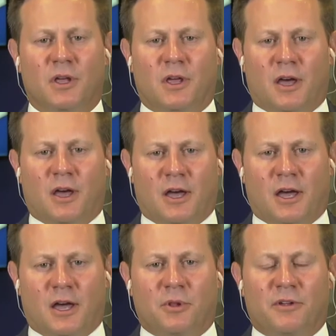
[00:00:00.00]

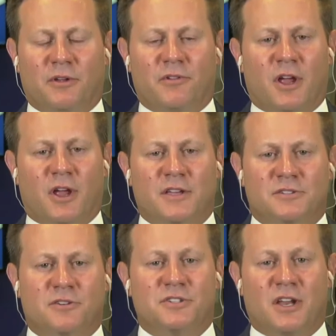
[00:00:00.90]
I believe our guys
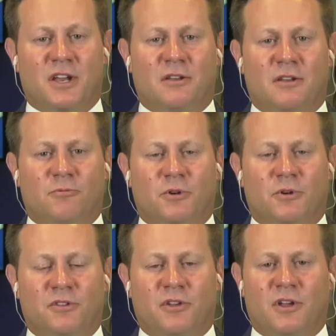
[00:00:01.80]
understand it. We'll
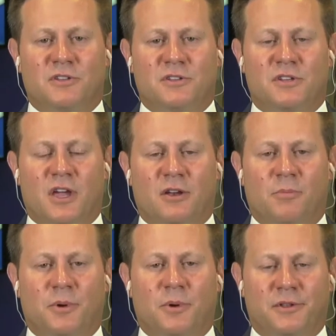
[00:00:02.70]
continue to educate them,
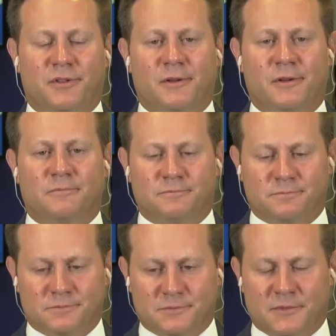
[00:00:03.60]
but
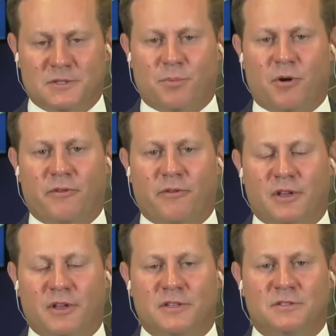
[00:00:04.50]
that's part of it
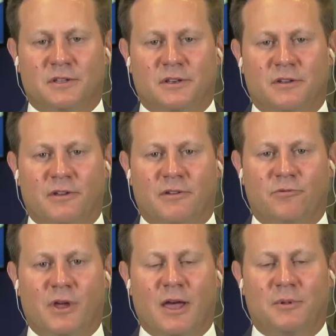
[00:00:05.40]
is. And if we
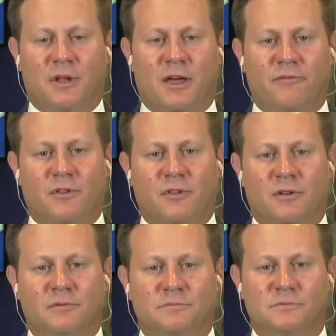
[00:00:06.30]
happen to have to
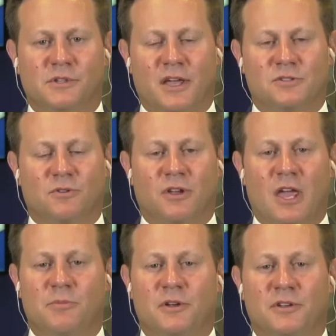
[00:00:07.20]
cancel a game
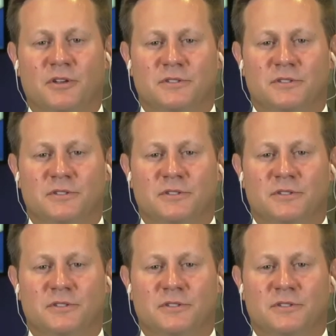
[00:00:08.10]
because